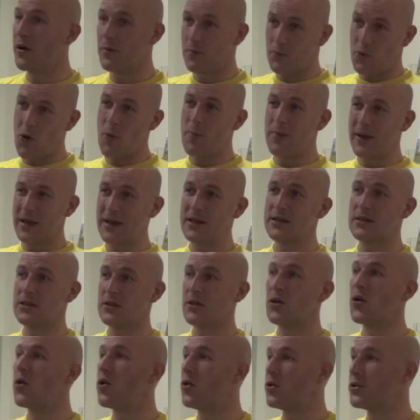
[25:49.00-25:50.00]
on probably
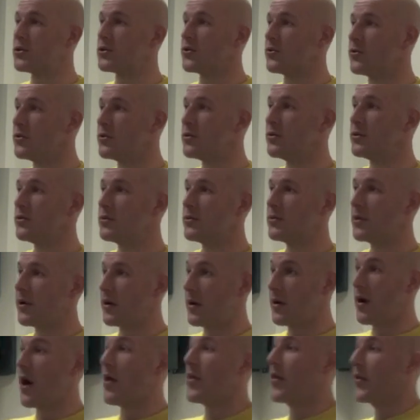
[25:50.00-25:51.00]
isn't causal.
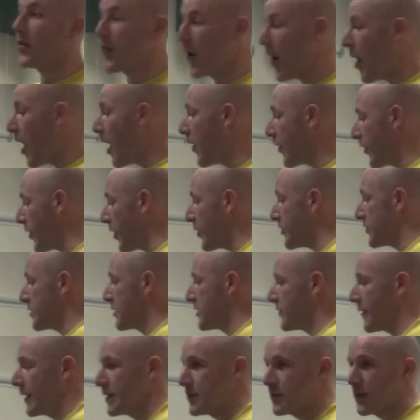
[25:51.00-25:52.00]
There are other
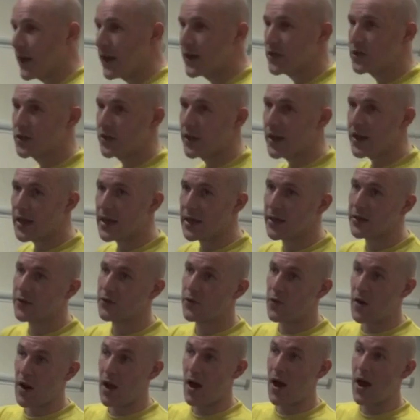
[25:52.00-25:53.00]
notions of explanation that he
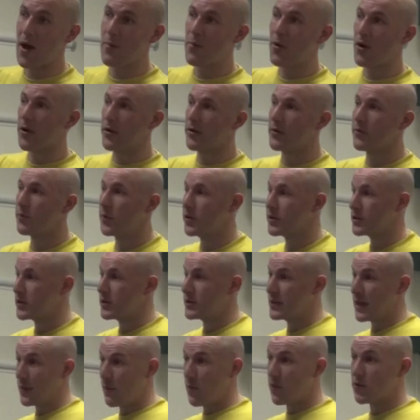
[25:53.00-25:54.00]
could rely upon, which
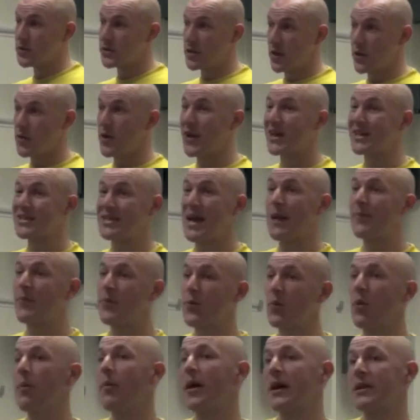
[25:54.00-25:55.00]
seem also
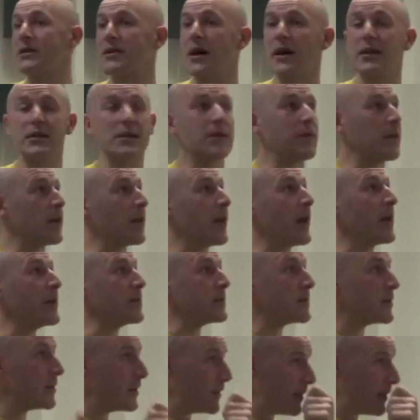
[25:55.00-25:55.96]
acceptable by scientific lights.